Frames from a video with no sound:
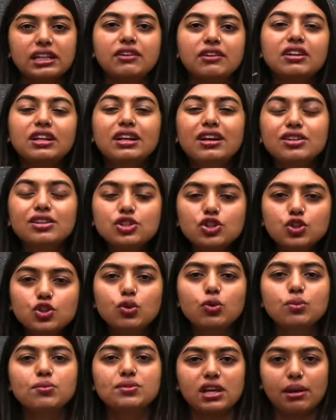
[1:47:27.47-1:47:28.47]
They will
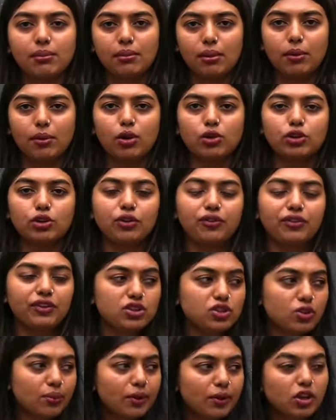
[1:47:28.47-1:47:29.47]
consume some amount of it.
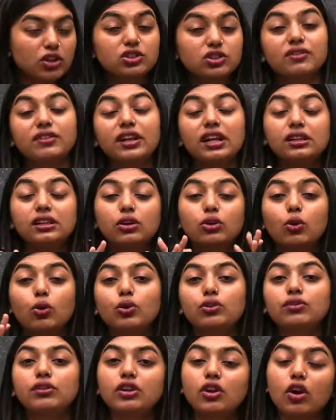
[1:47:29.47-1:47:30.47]
So because of that, the
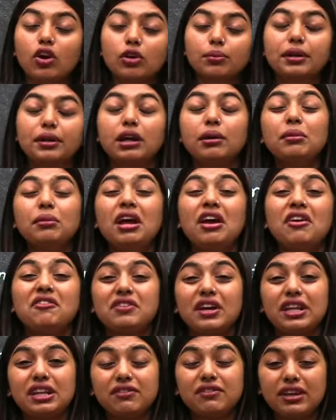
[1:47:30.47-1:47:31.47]
coat will not become
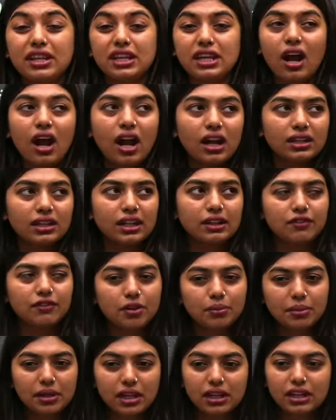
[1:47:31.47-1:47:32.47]
very hard. There
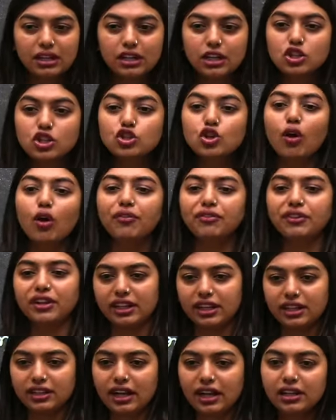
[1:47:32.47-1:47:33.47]
will be a little
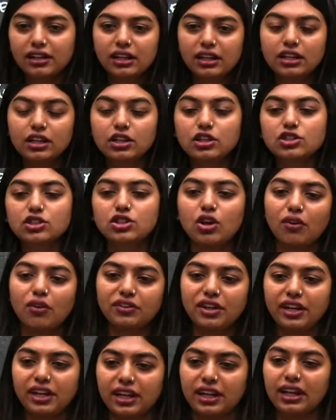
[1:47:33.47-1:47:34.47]
softening, right? Little
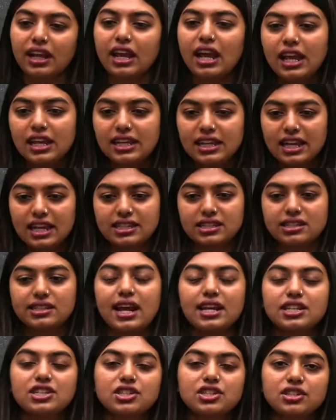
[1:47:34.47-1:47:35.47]
softening. Yes,
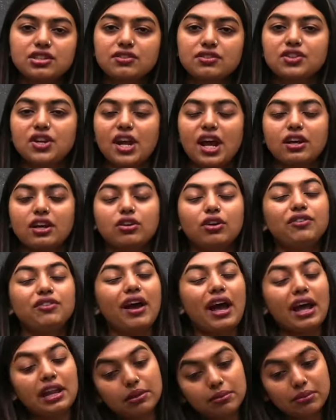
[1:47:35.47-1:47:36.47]
digestive tract of
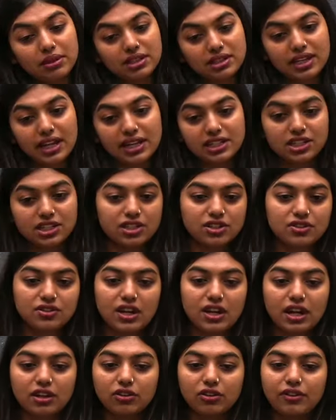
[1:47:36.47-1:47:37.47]
animals, digestive
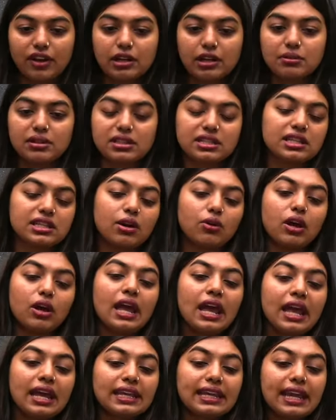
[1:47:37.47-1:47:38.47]
tract of animals. Now,
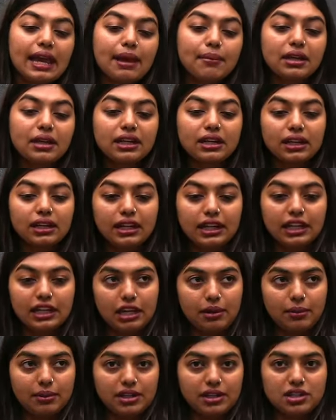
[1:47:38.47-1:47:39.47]
chemical
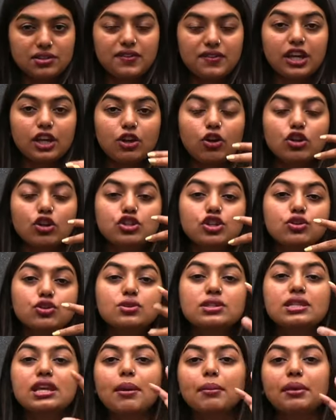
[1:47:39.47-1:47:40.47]
inhibitors. We can also
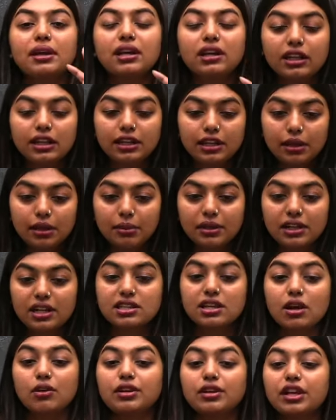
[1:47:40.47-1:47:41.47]
use chemical
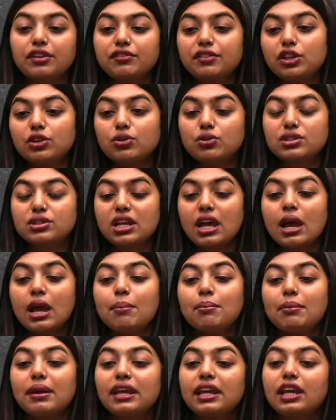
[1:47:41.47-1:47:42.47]
inhibitors. How can we use?
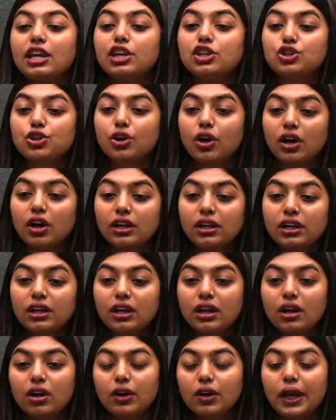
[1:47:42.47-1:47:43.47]
Making sure,
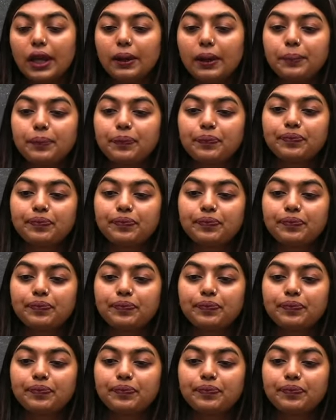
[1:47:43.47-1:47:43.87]
okay.